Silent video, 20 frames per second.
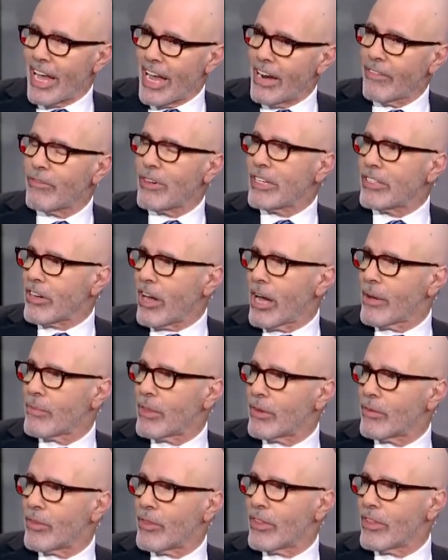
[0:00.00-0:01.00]
every time
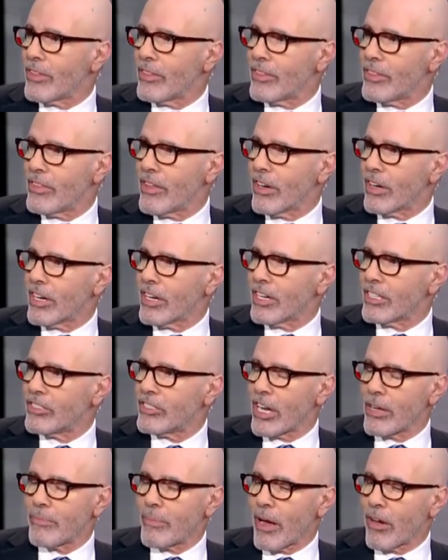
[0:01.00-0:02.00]
the
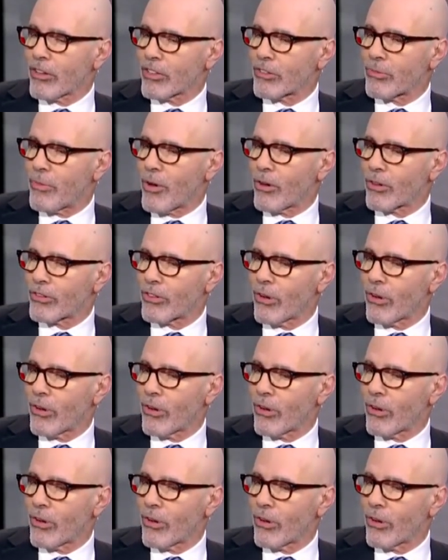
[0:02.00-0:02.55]
Jay Powell spoke.